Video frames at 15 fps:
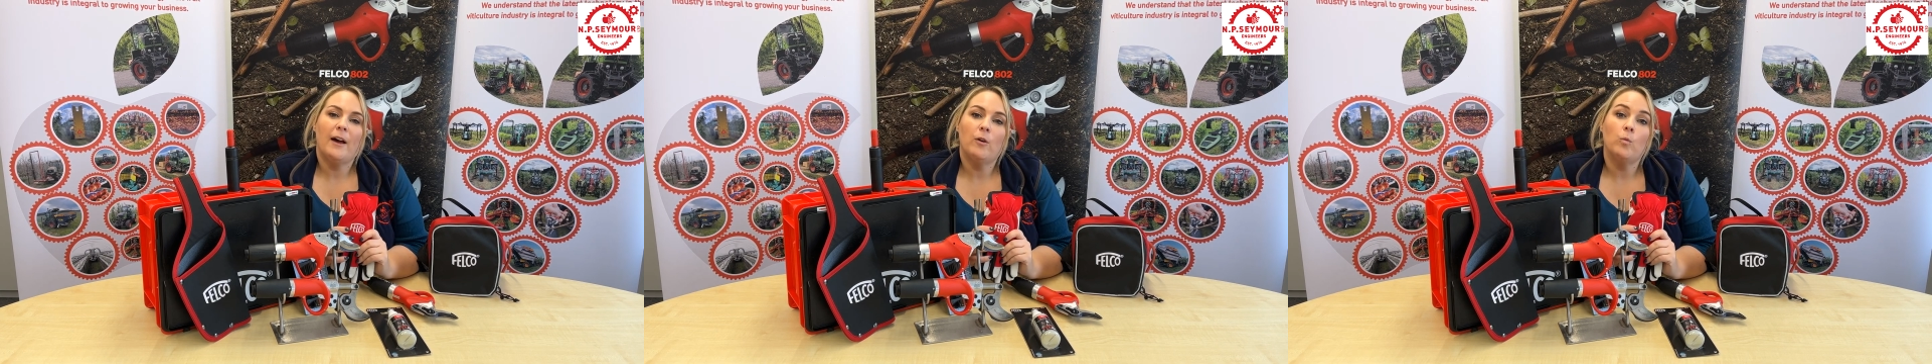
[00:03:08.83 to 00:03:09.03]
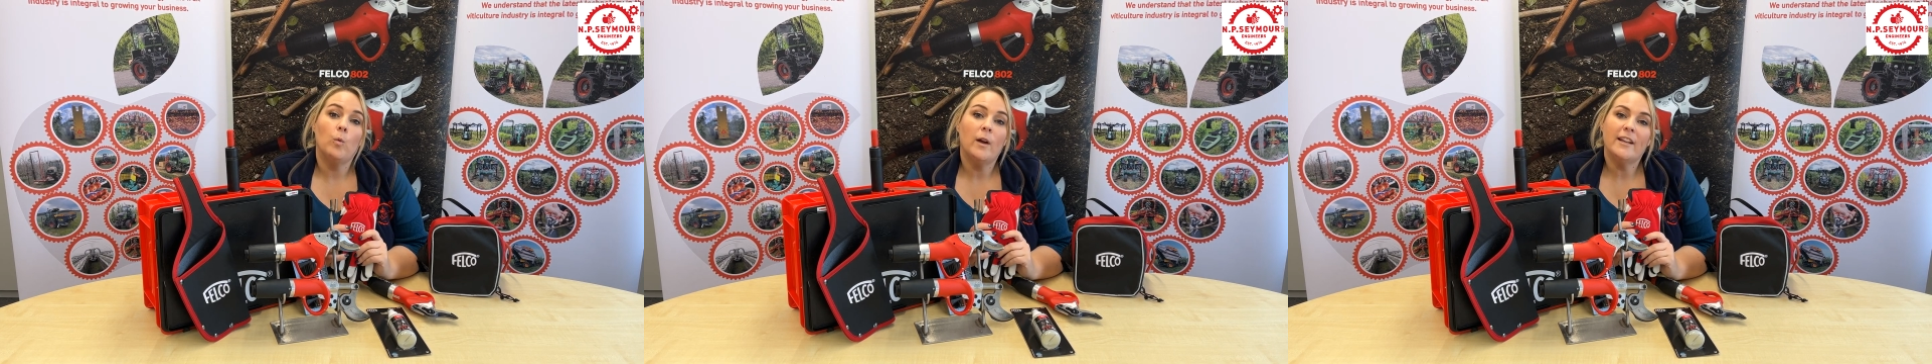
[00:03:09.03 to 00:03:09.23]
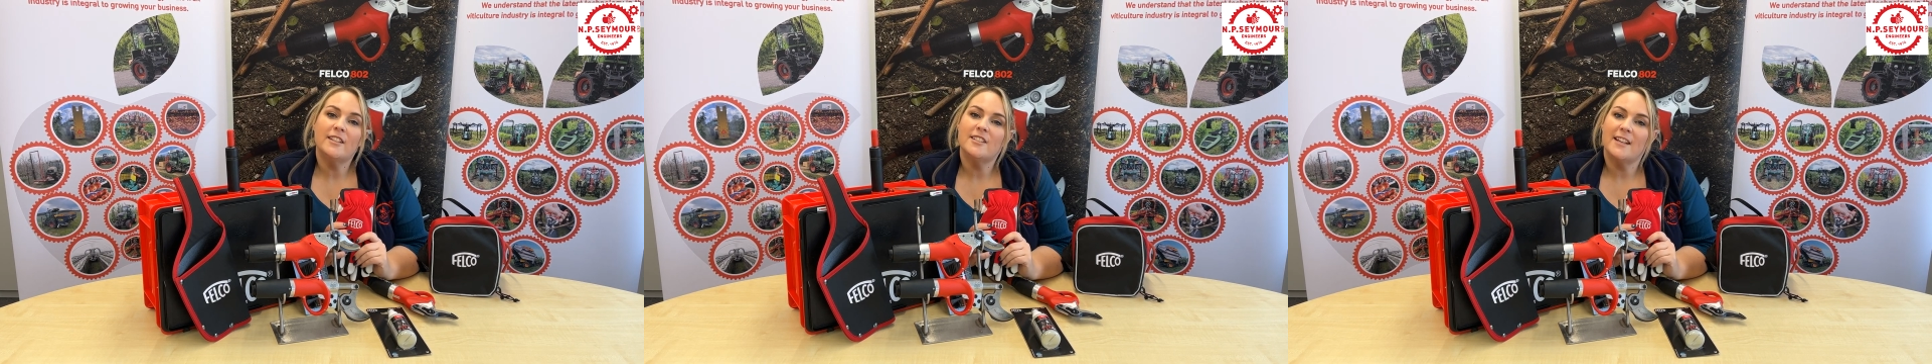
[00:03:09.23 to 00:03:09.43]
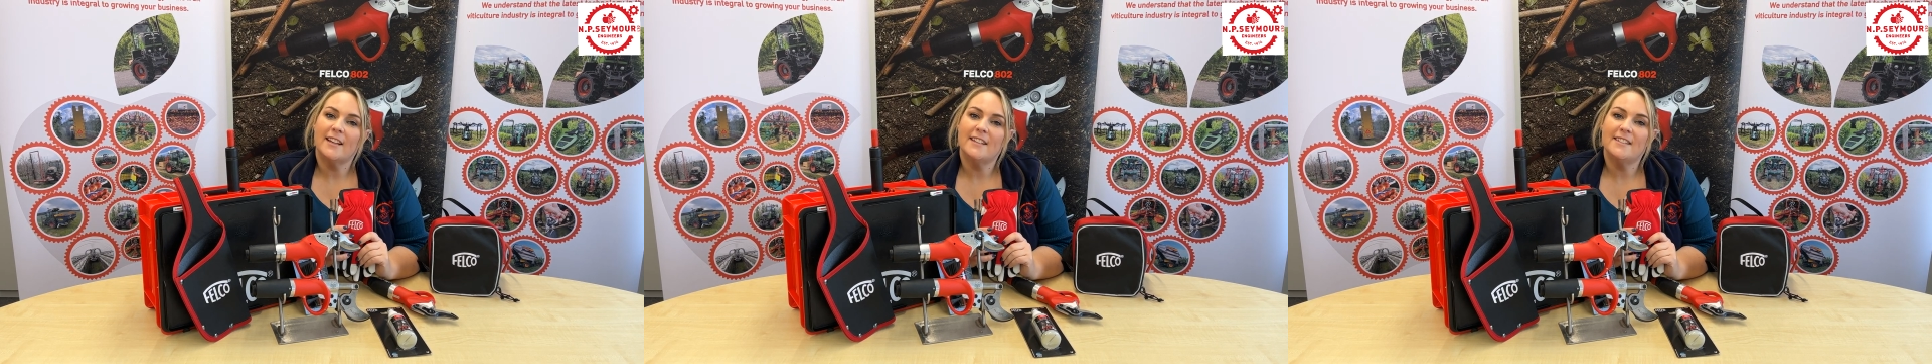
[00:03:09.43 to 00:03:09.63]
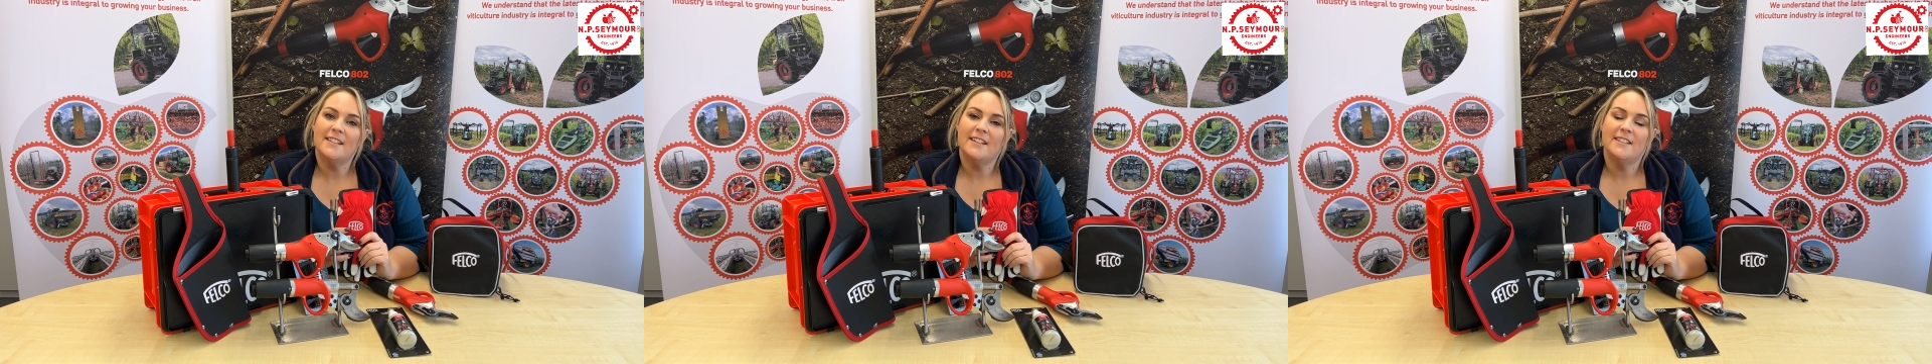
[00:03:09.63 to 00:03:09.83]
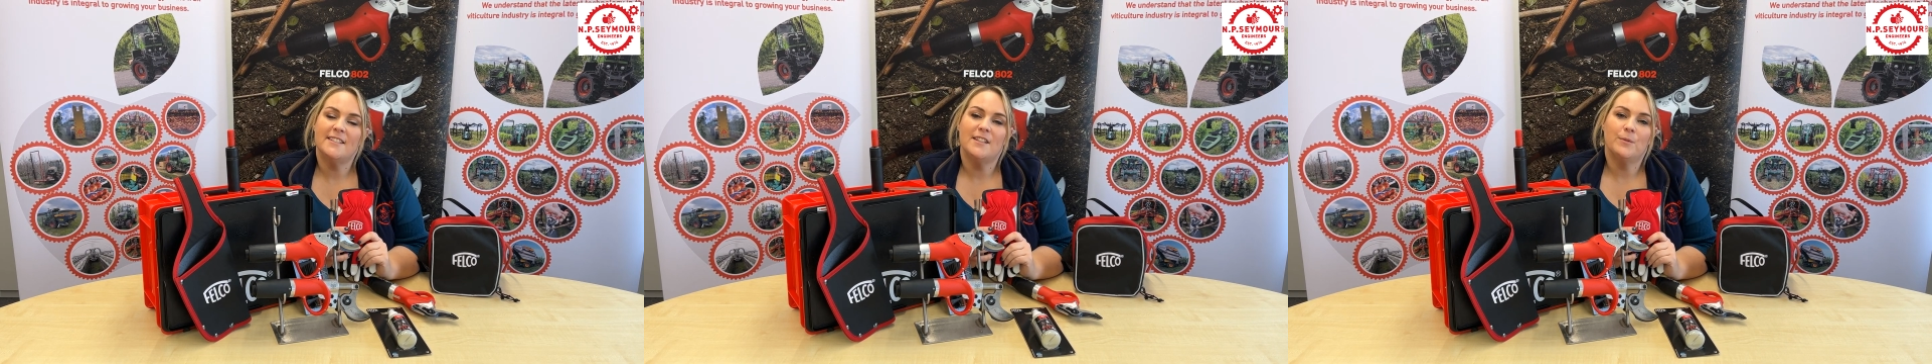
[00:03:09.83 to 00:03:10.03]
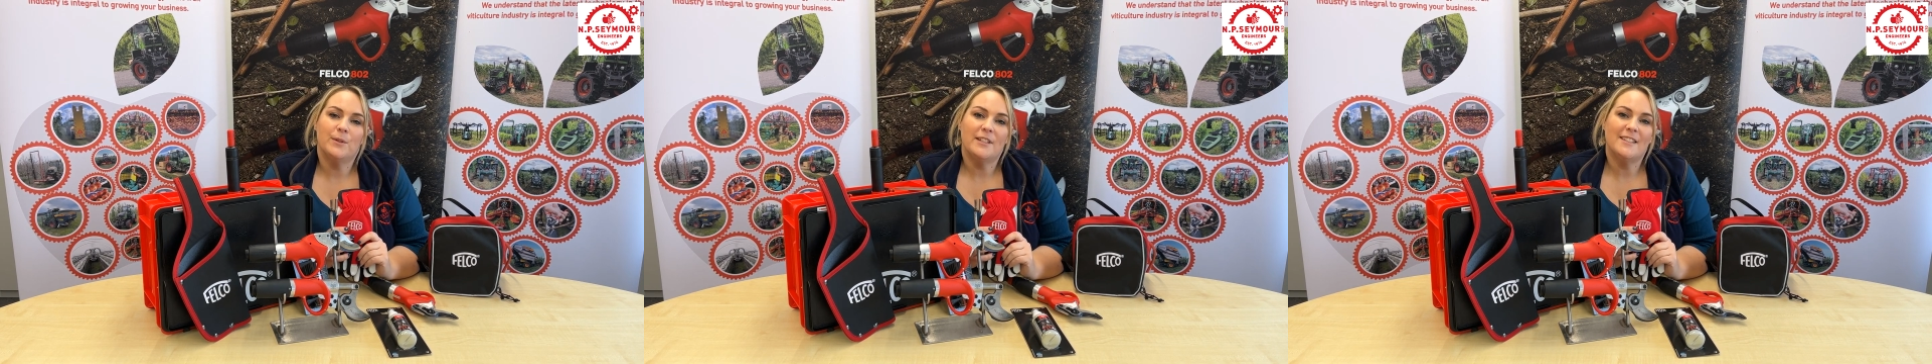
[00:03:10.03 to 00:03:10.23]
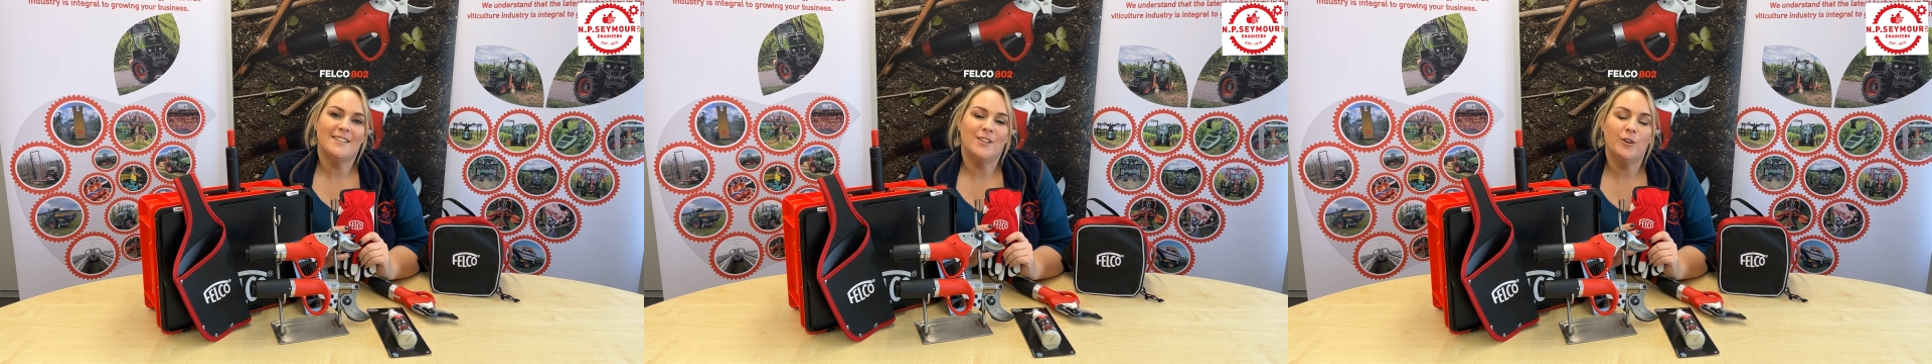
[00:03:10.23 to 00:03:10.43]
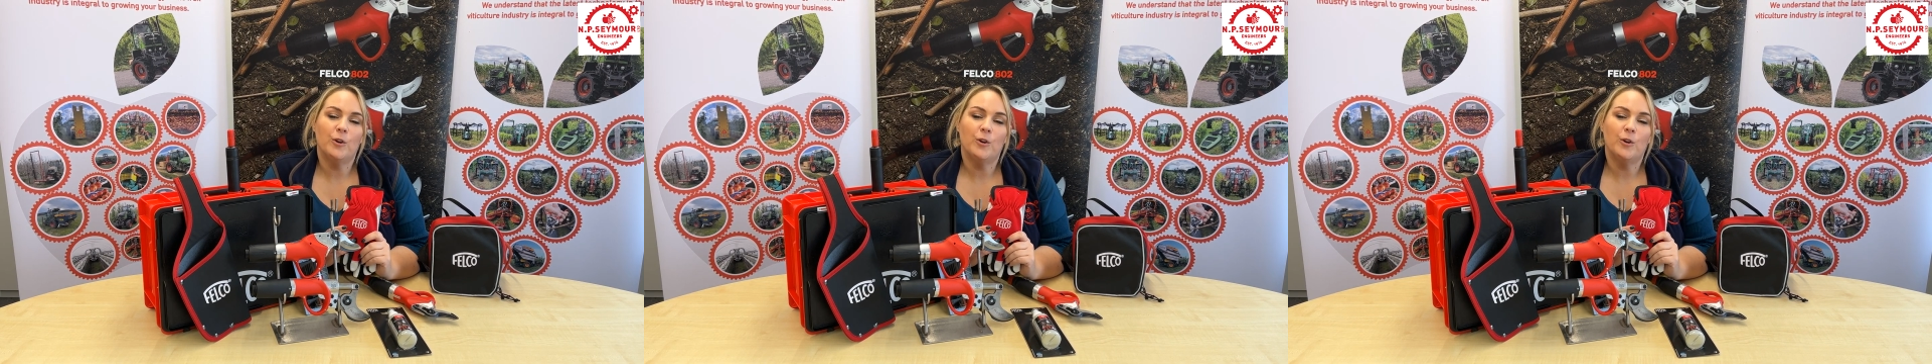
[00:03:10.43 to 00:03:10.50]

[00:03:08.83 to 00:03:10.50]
which secateurs that we stock,